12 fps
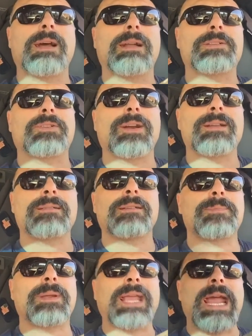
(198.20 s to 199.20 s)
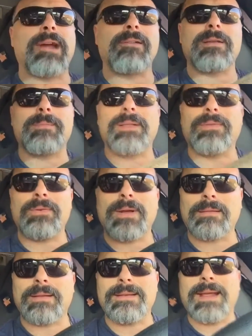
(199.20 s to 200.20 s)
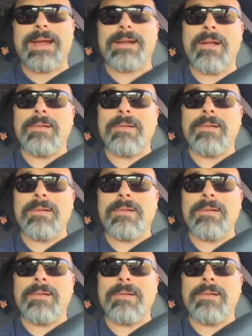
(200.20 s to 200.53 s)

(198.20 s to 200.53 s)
God's grace has been carrying me throughout the day.